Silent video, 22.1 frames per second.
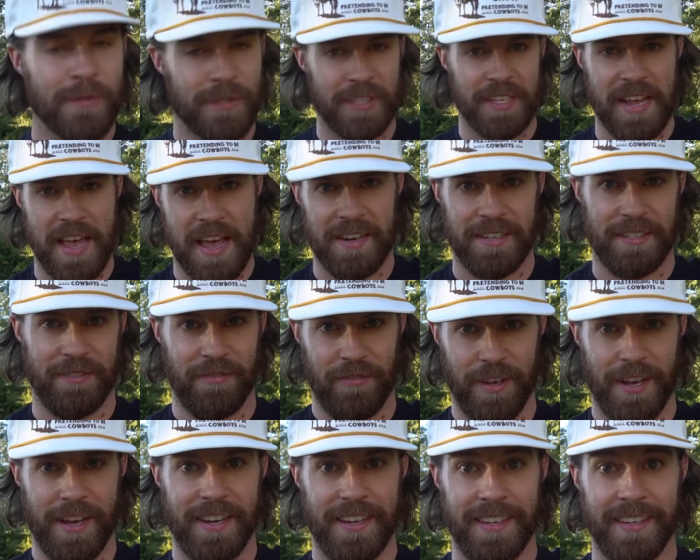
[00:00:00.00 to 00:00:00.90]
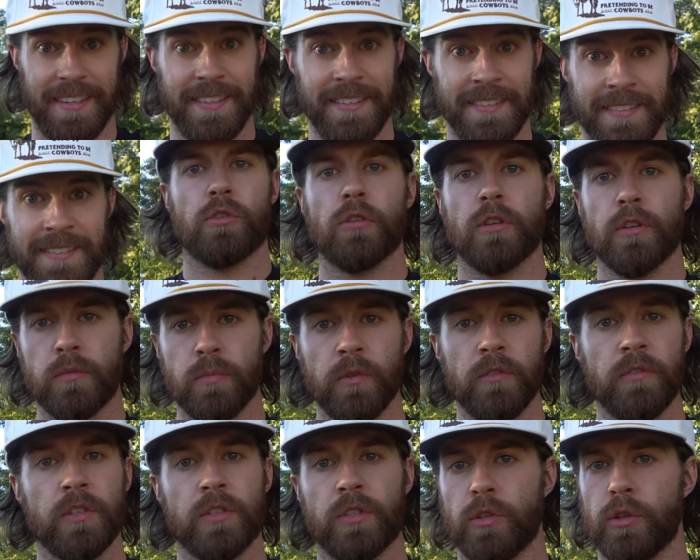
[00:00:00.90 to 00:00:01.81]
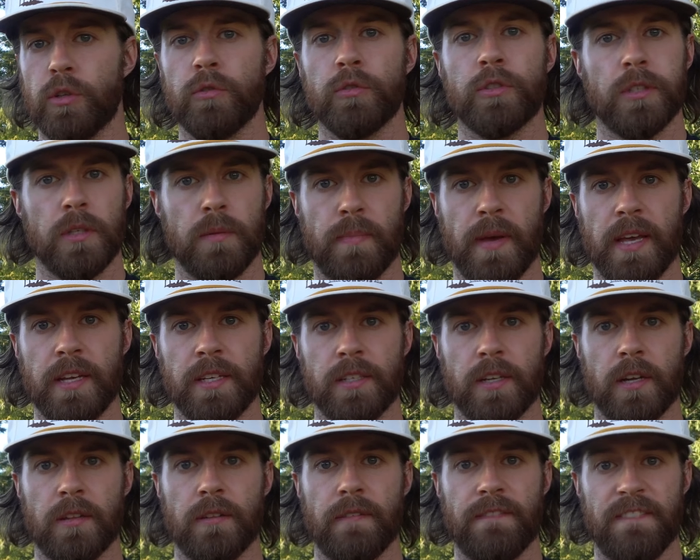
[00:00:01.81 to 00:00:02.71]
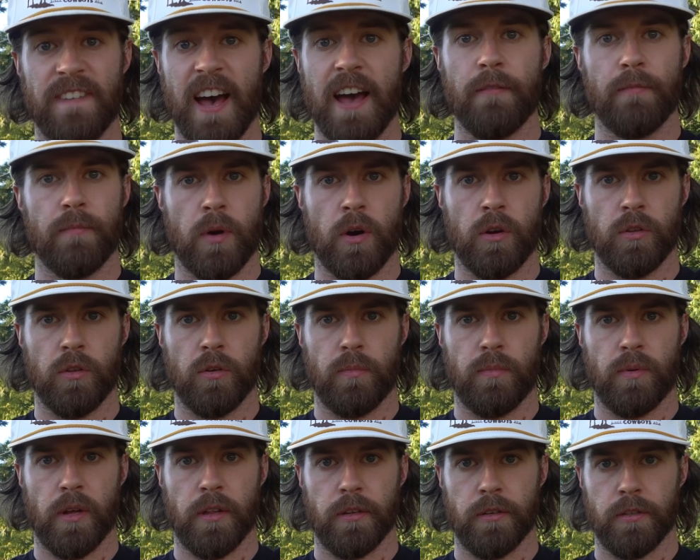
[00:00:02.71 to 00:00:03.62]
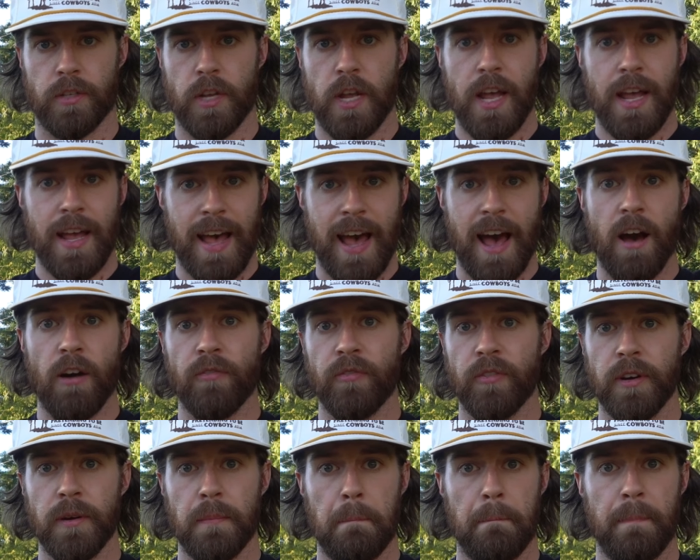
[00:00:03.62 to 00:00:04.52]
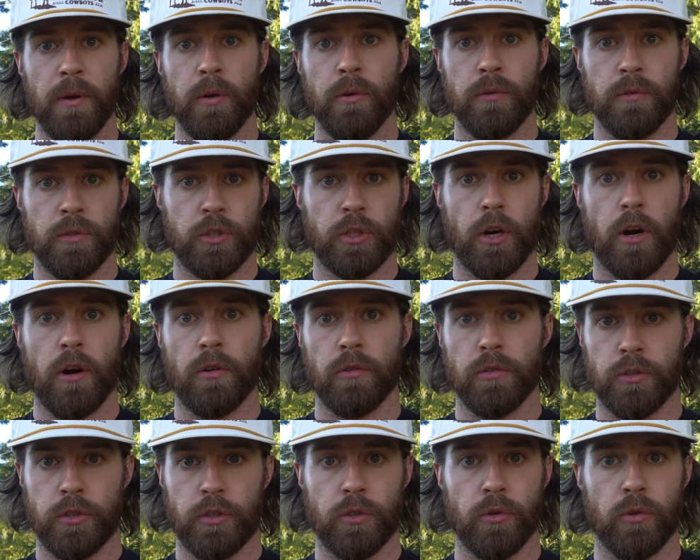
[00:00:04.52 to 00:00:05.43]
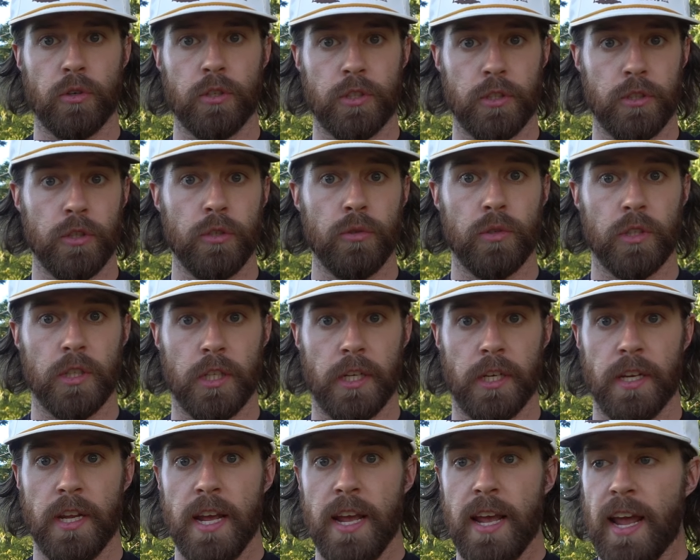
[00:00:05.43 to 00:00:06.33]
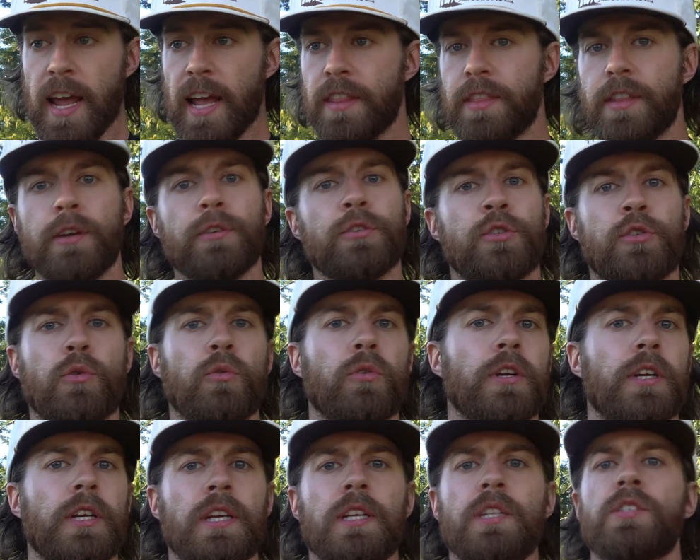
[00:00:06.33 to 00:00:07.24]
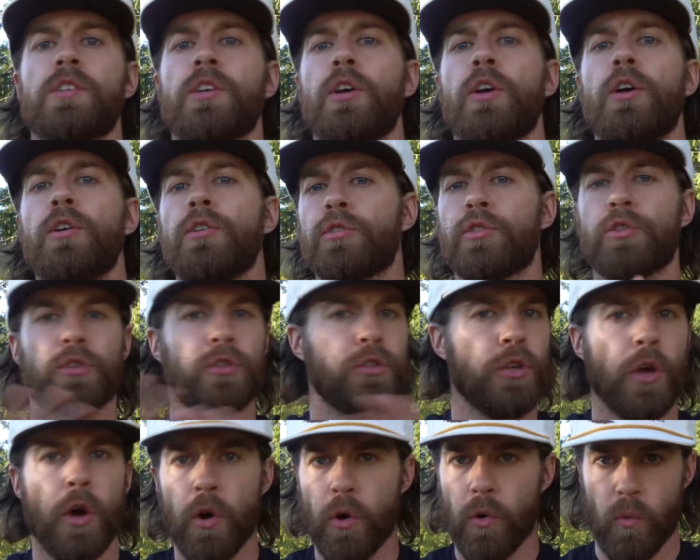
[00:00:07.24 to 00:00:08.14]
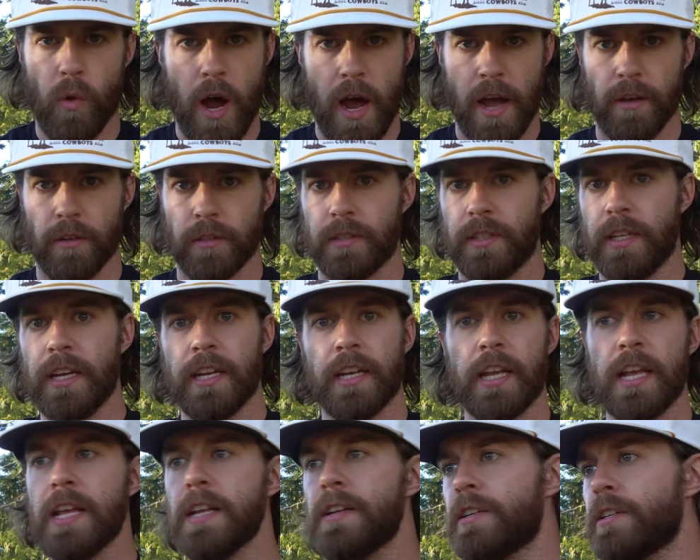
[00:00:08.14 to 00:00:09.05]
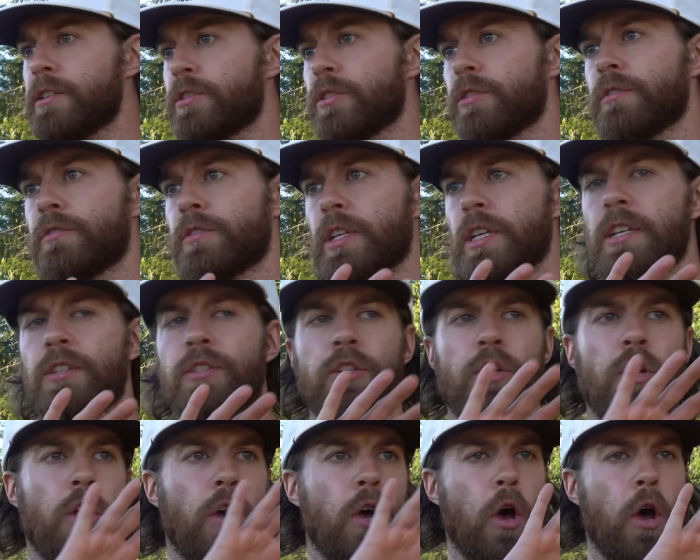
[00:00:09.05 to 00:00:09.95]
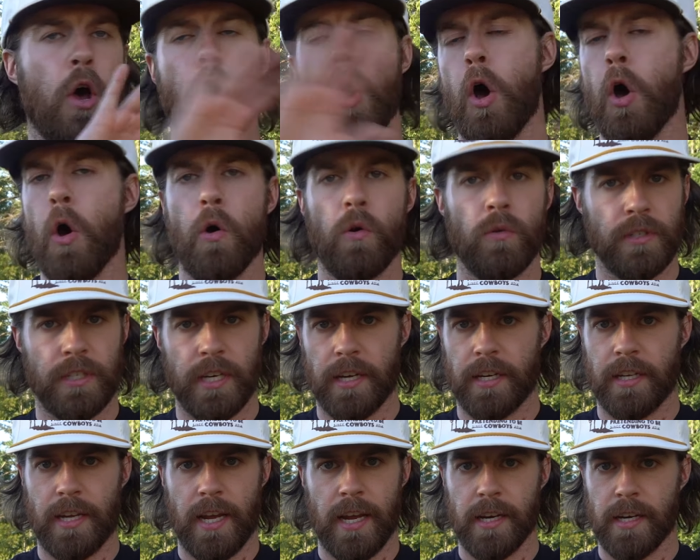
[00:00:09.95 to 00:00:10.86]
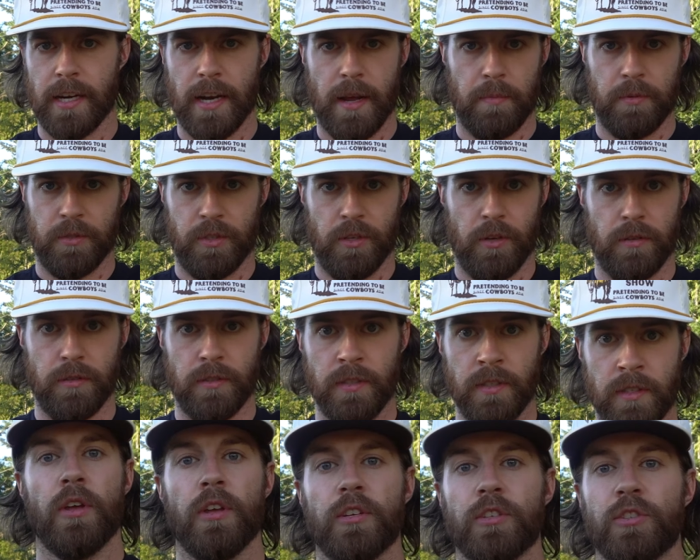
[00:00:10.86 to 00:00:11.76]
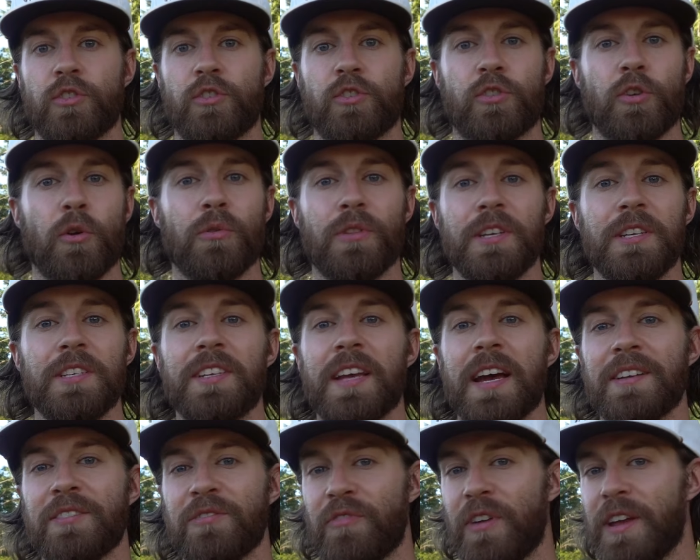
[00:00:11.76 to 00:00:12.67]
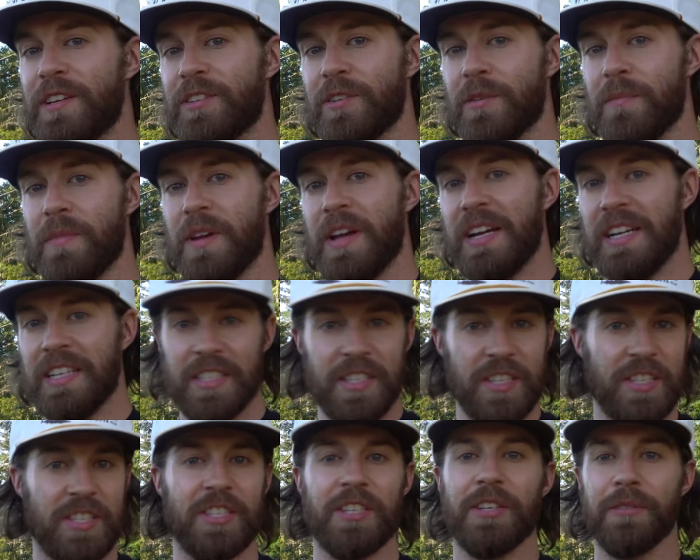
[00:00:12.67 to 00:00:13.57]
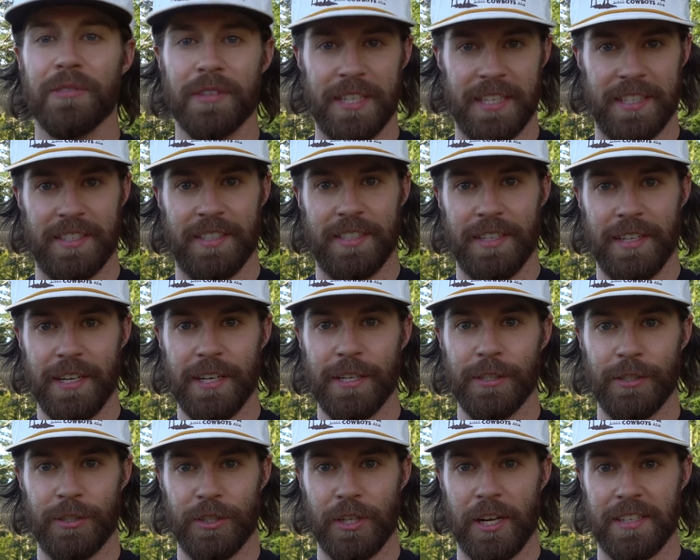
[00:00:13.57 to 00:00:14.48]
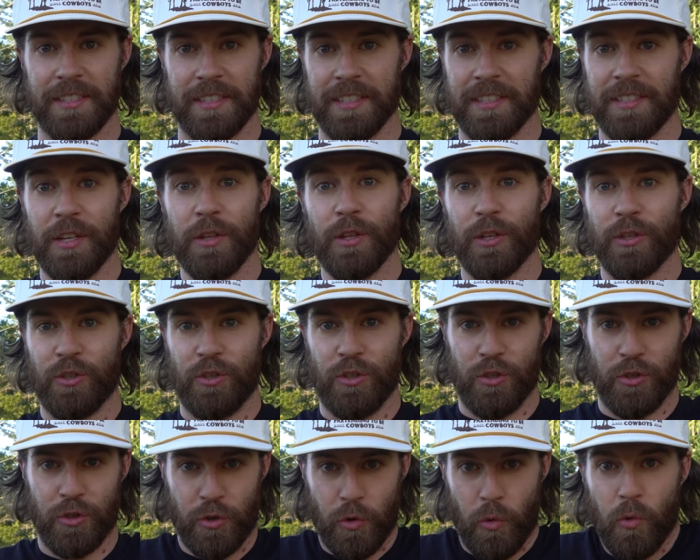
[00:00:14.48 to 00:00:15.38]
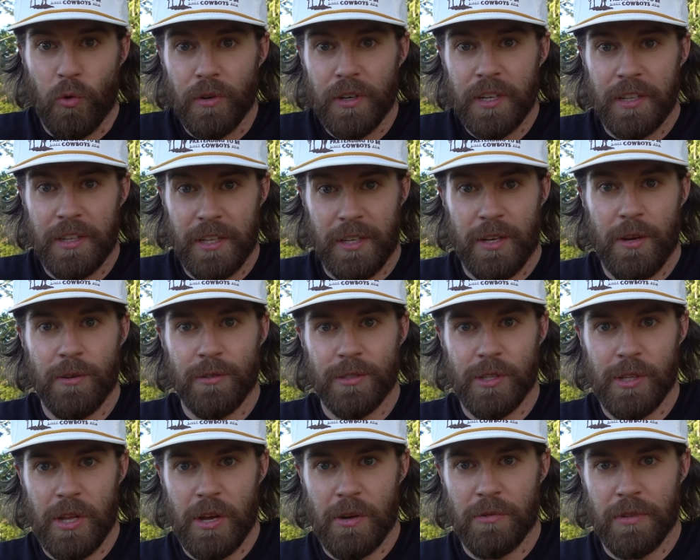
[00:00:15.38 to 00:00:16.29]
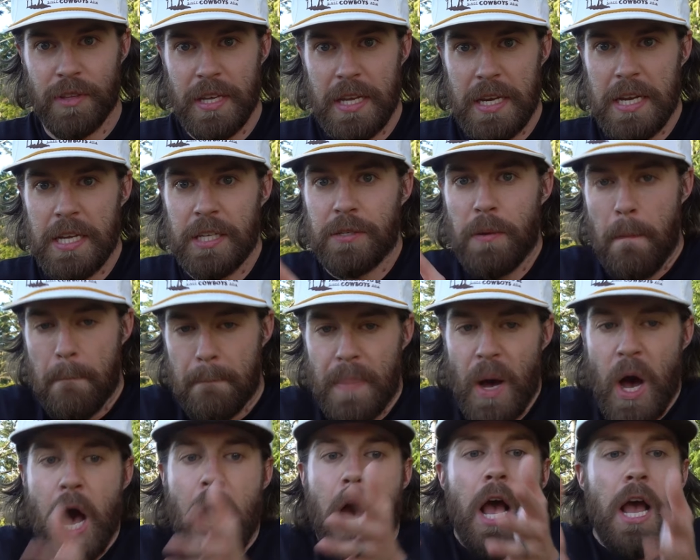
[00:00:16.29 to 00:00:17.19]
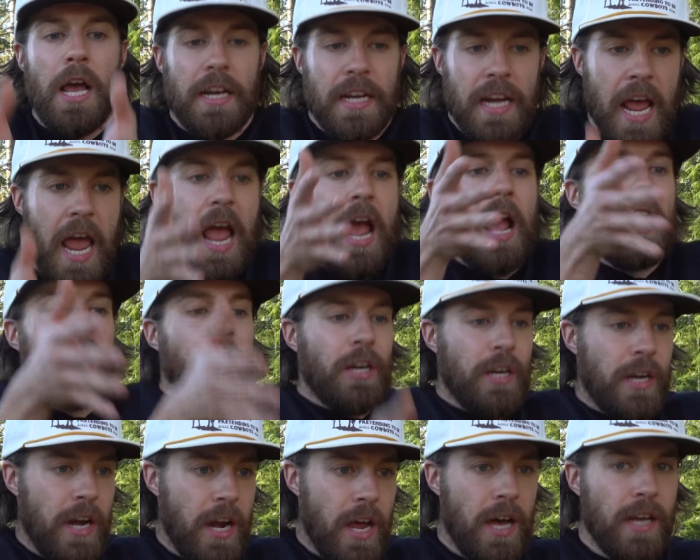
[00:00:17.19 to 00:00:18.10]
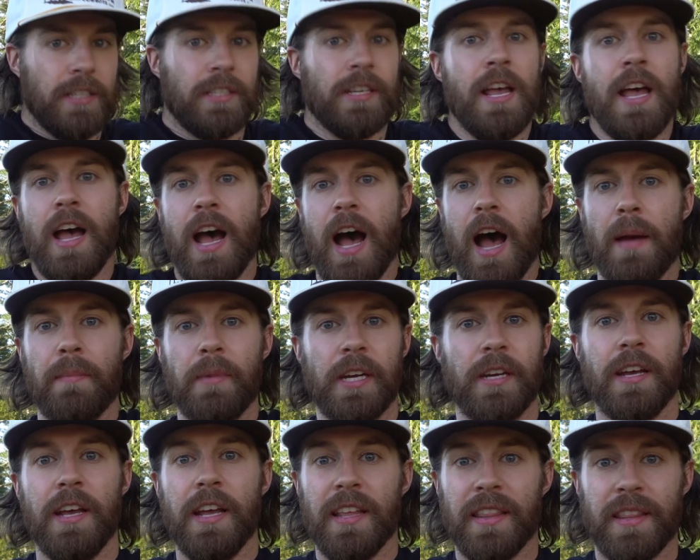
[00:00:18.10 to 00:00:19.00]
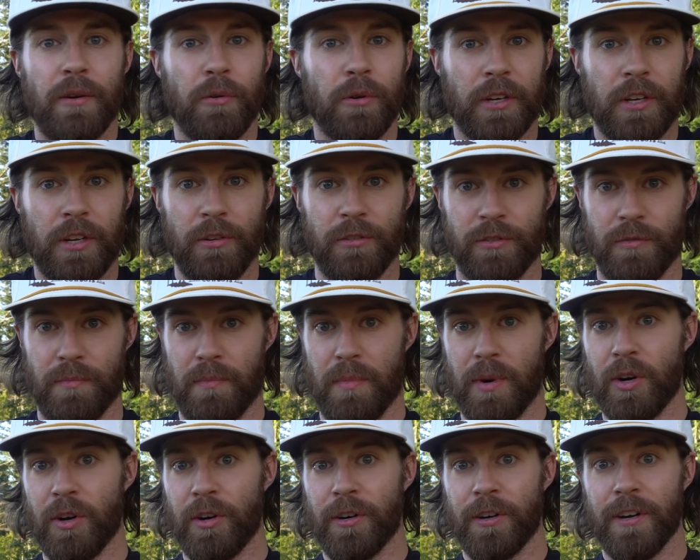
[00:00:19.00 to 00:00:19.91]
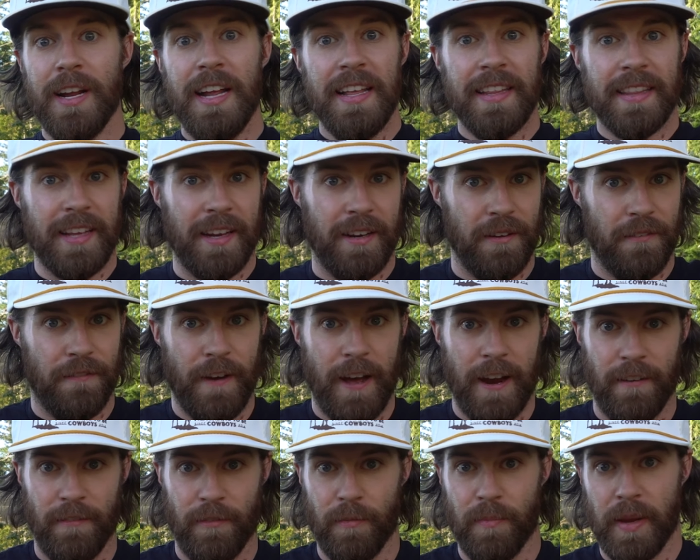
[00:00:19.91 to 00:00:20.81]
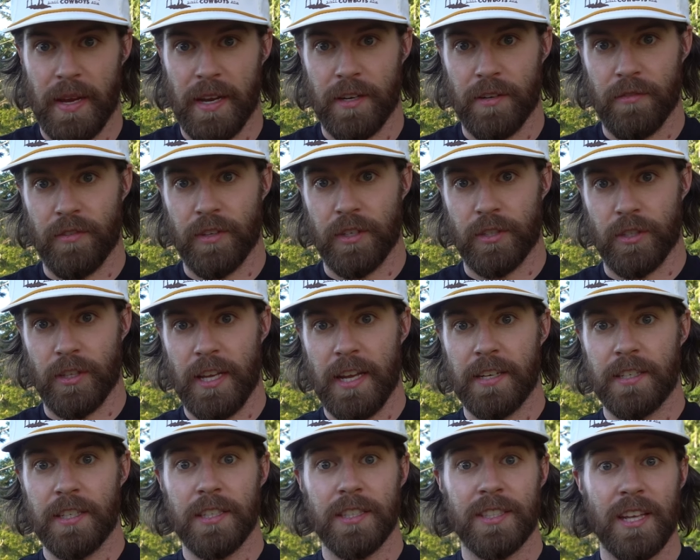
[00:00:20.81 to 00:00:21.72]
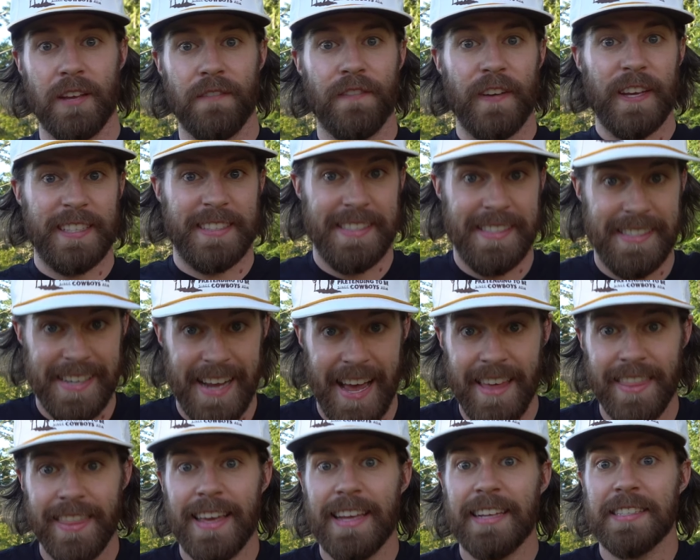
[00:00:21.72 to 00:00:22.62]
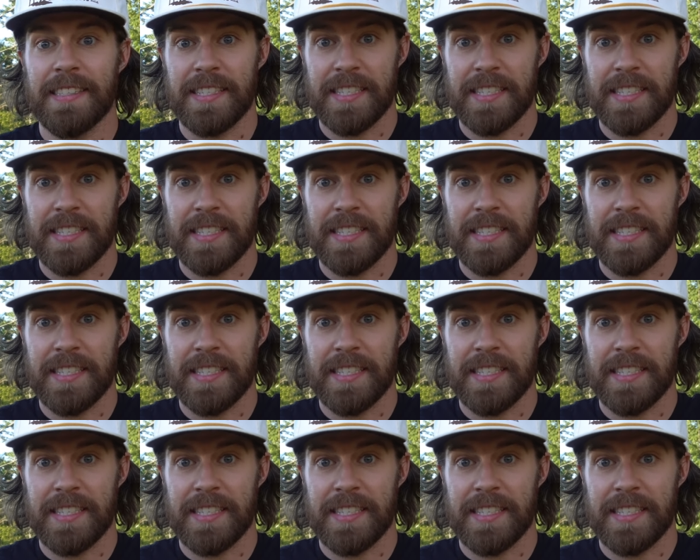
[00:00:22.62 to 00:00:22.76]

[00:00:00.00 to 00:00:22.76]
satisfying. So this movie is loosely based on the five Marlowe brothers, Alfred, Boone, Charles, George, and Llewellyn. And their story is so wild that it deserves its own dedicated episode. So these guys face some serious injustice, and the story that goes along with it is bananas. I mean, they were accused of murder, they had to fight off a band of vigilantes, they faced death and